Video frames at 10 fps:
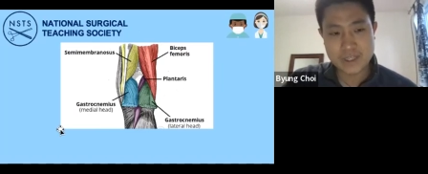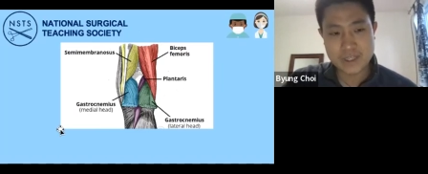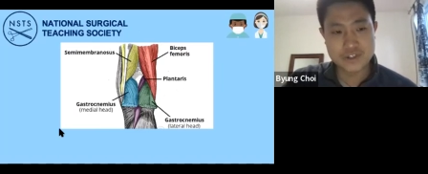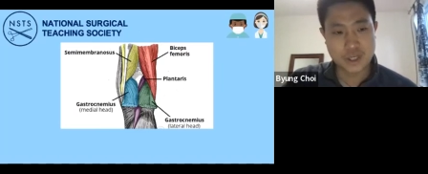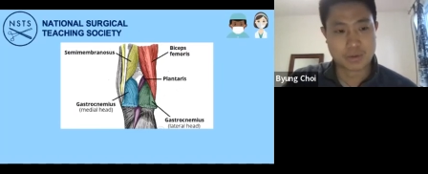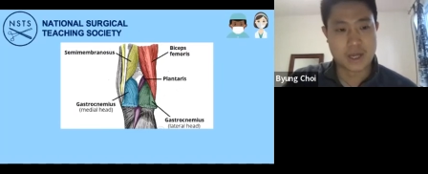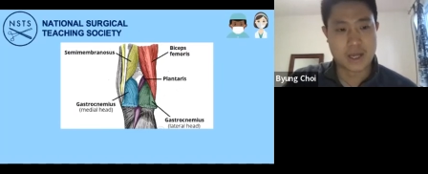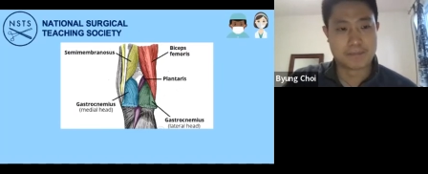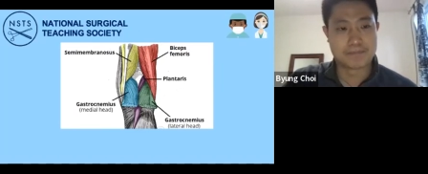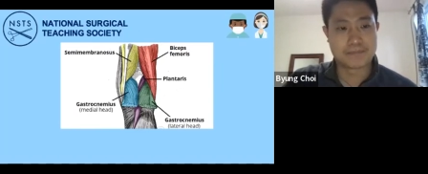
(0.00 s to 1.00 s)
So
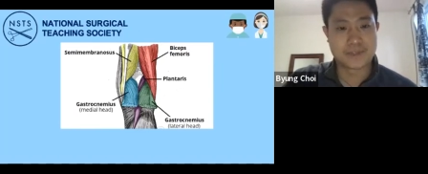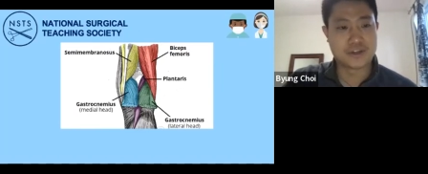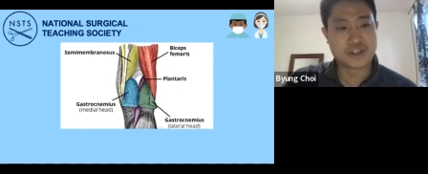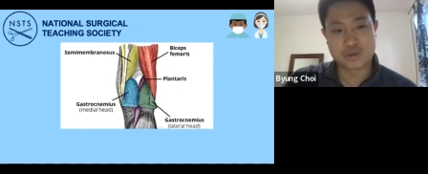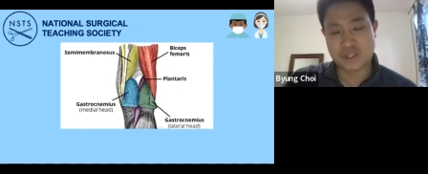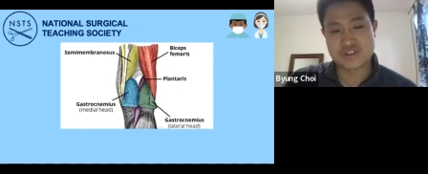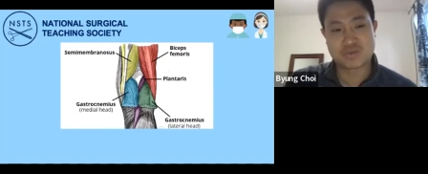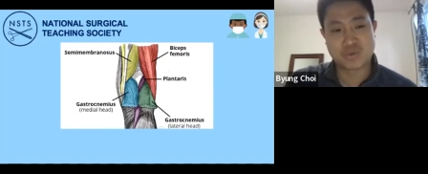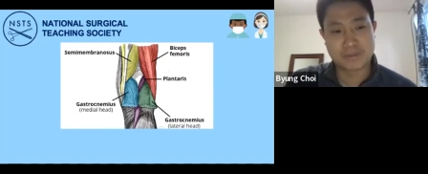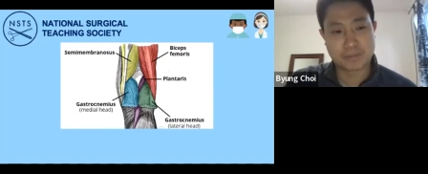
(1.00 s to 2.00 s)
another
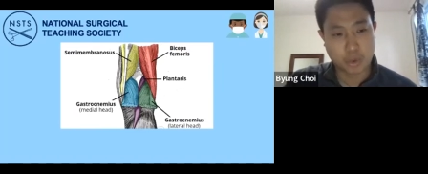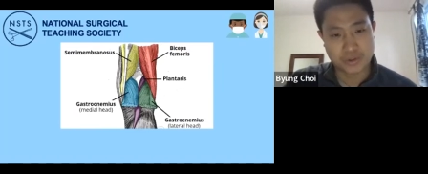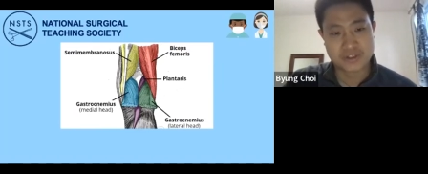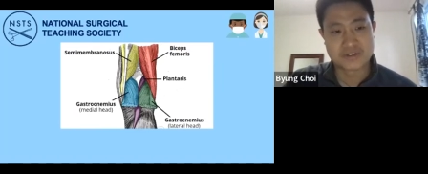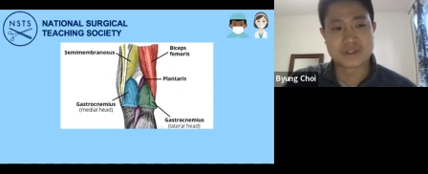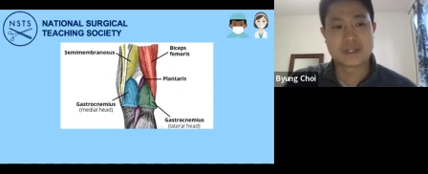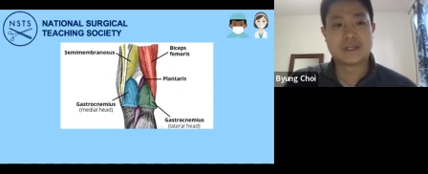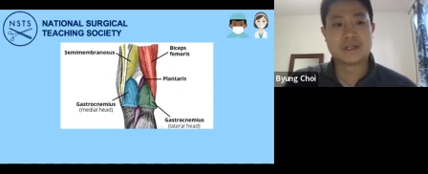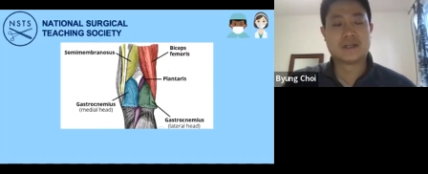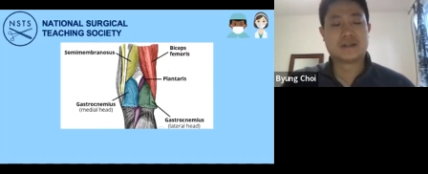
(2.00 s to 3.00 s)
question with borders,
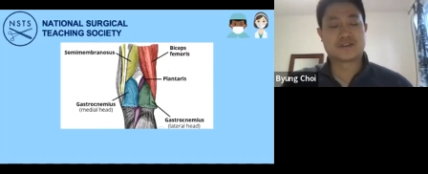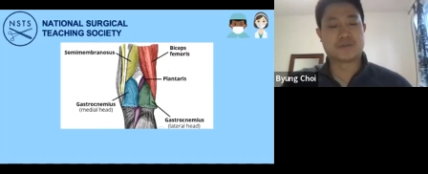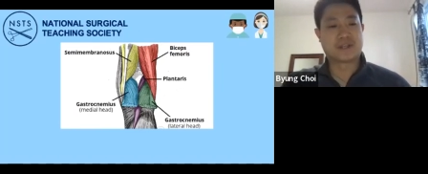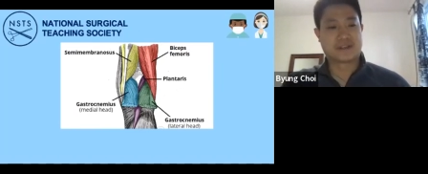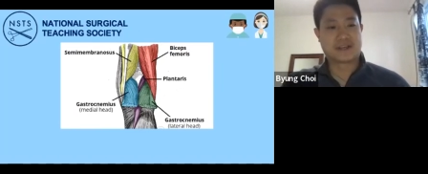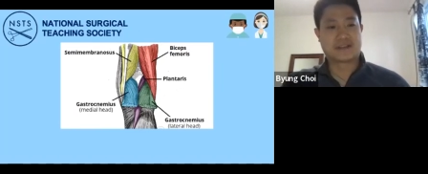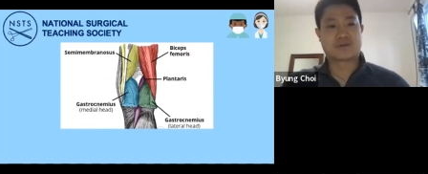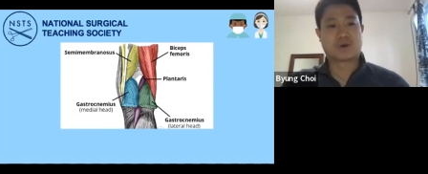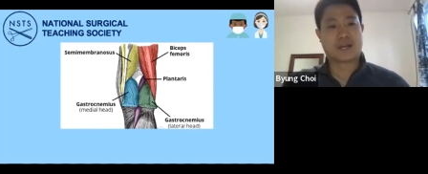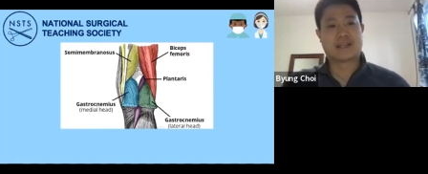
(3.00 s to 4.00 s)
something they
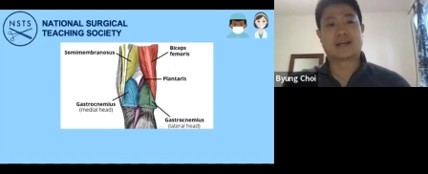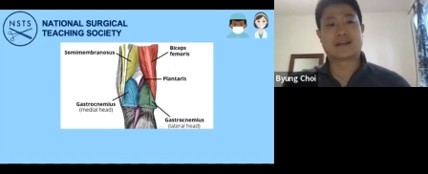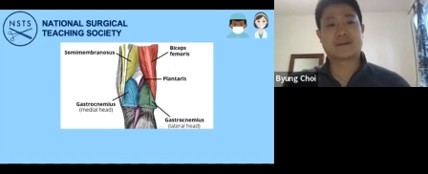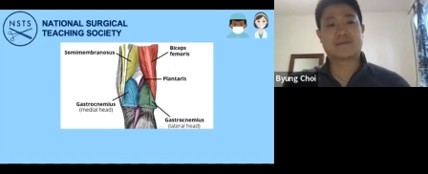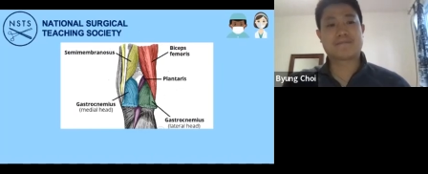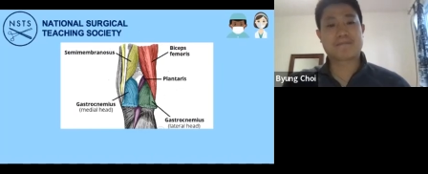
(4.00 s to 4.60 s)
quite like.